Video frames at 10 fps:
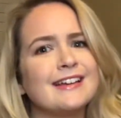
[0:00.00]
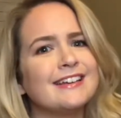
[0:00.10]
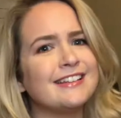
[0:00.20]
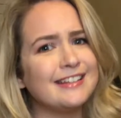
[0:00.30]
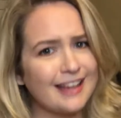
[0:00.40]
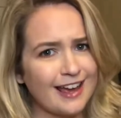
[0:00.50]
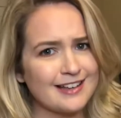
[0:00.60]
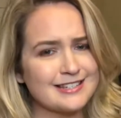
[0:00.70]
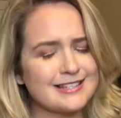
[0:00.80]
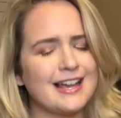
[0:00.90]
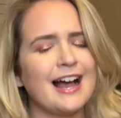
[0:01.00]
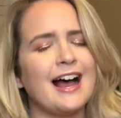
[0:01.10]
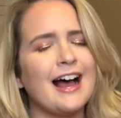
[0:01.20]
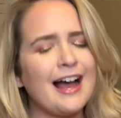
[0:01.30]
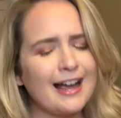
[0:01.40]
Yes,
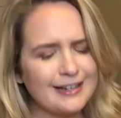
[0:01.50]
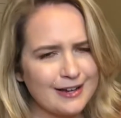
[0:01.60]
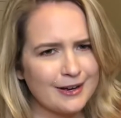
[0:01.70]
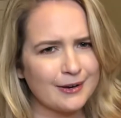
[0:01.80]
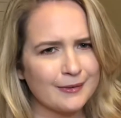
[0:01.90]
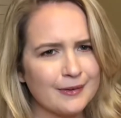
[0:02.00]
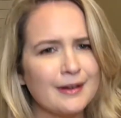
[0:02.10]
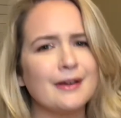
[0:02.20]
I know.